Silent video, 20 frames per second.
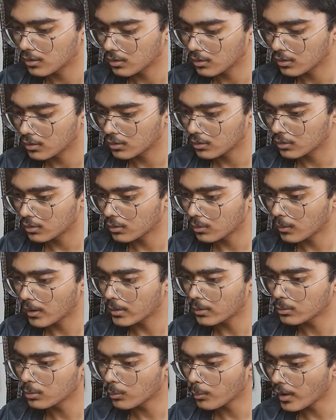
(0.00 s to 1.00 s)
So I don't
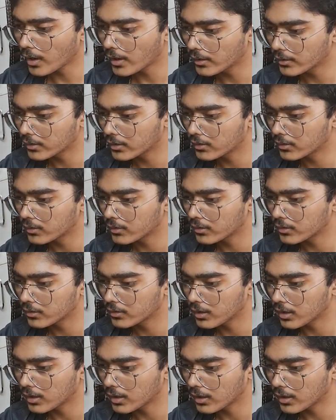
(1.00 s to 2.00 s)
know why is this
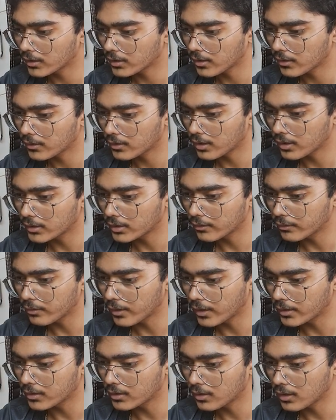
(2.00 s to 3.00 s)
taking it as
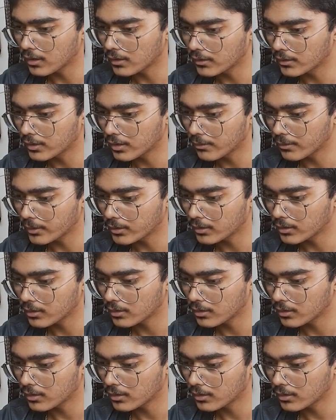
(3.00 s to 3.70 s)
undefined. I'll save it.